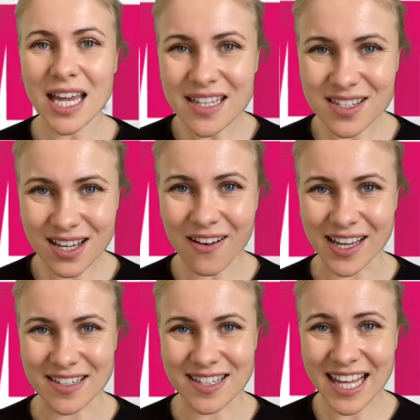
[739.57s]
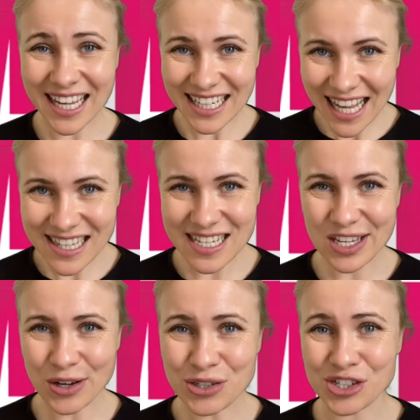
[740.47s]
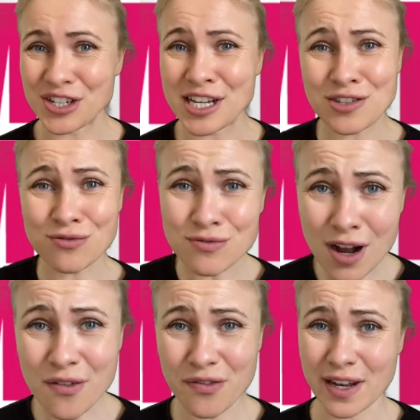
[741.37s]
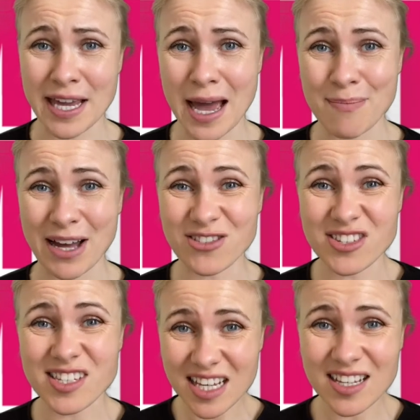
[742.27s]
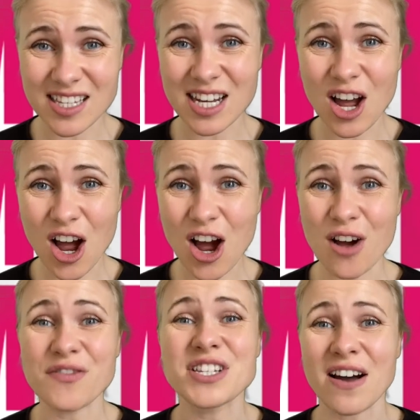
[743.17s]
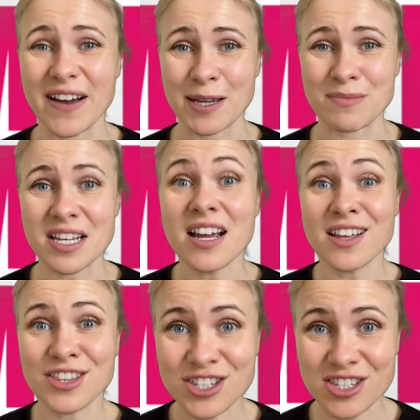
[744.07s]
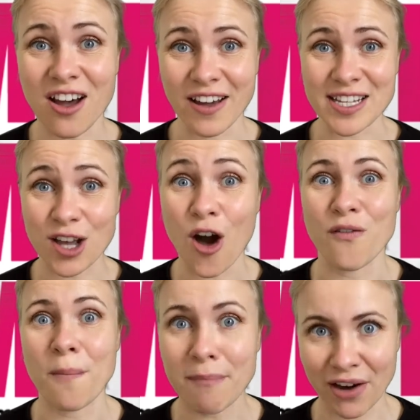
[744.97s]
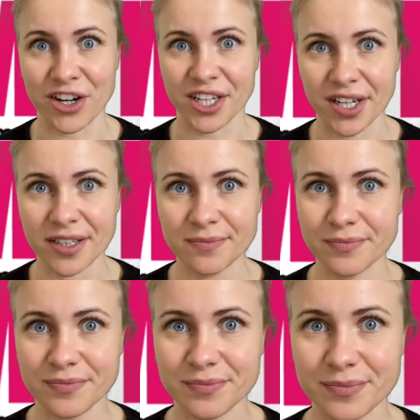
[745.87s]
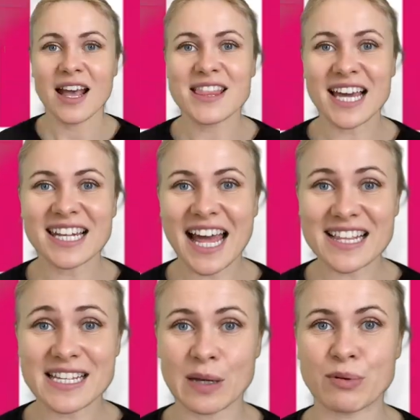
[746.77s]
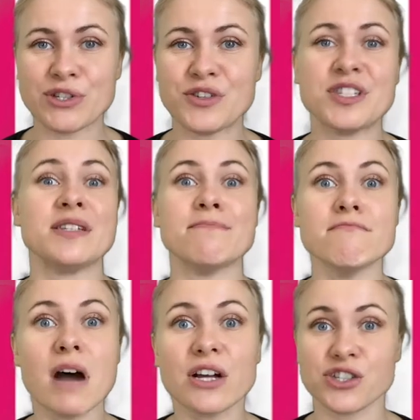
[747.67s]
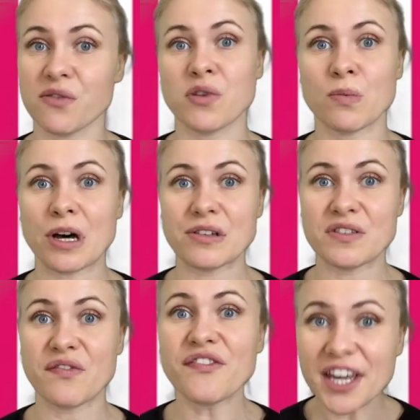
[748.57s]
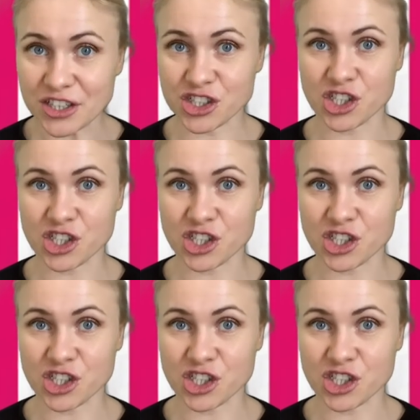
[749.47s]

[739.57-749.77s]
size, the Atlantic Ocean is roughly about 6.5 times the size of America. The Atlantic produces much of the world's fish,